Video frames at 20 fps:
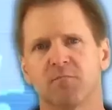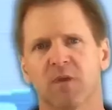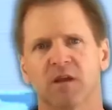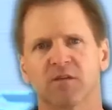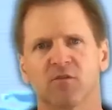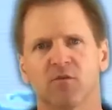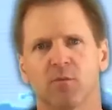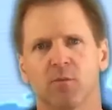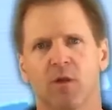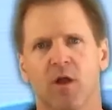some
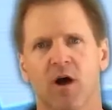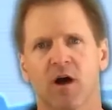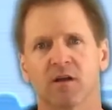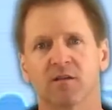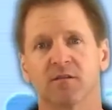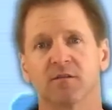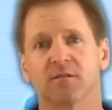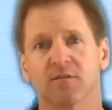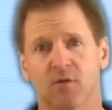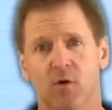mental
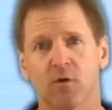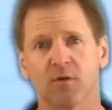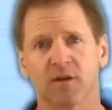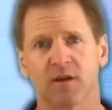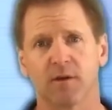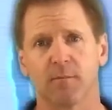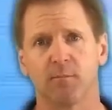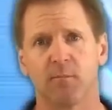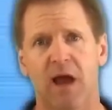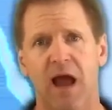block that's
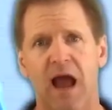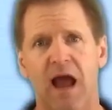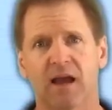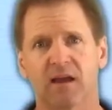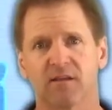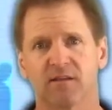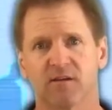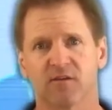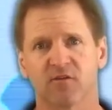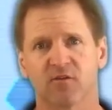holding them
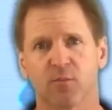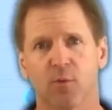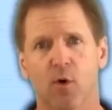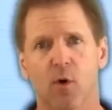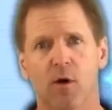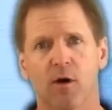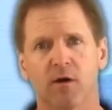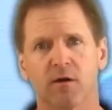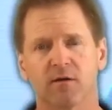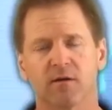back in their
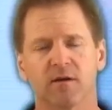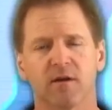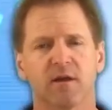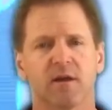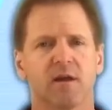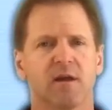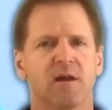sport